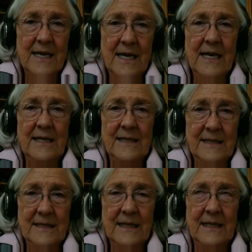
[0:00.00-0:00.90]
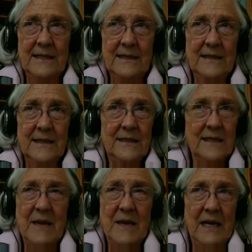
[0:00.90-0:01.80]
And just
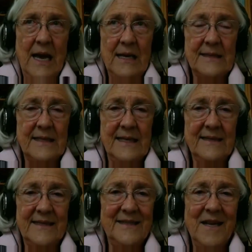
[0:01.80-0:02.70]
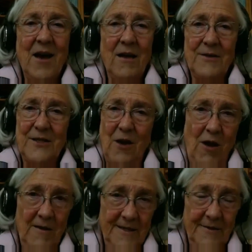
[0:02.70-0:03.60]
made a lot of sense, and
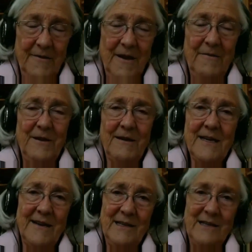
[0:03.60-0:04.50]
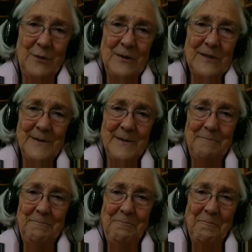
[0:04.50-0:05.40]
also a very kind
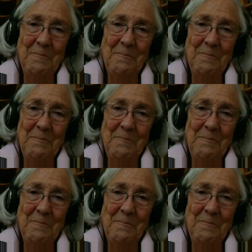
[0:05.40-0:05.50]
person.